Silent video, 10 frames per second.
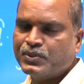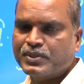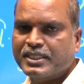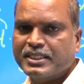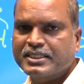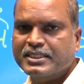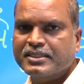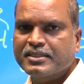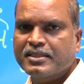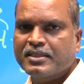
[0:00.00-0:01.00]
duties.
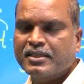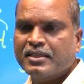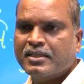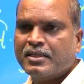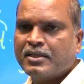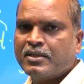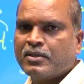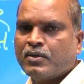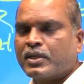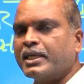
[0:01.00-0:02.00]

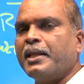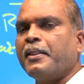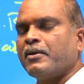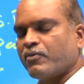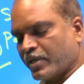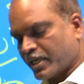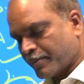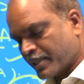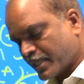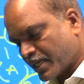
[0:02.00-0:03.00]
Okay,
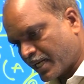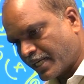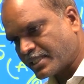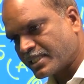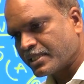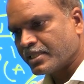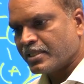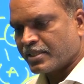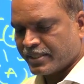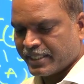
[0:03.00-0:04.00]
fundamental rights,
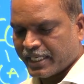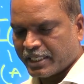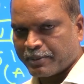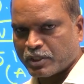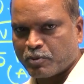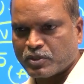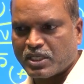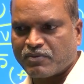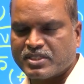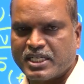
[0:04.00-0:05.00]
directive principles
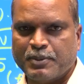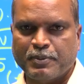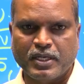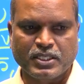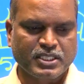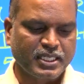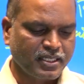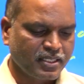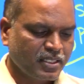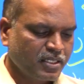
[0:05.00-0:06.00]
of state policy,
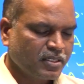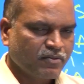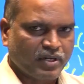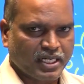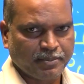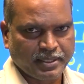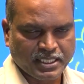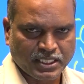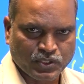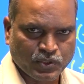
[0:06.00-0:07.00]

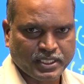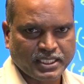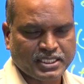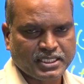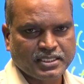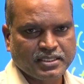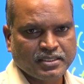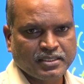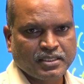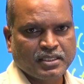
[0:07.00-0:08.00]
fundamental duties.
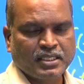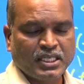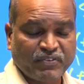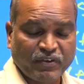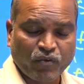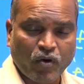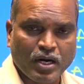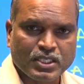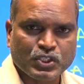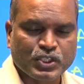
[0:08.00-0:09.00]
If you
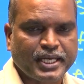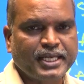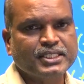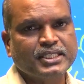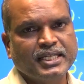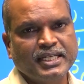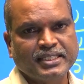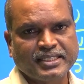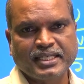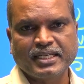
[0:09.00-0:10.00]
want change
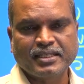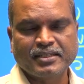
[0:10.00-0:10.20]
anything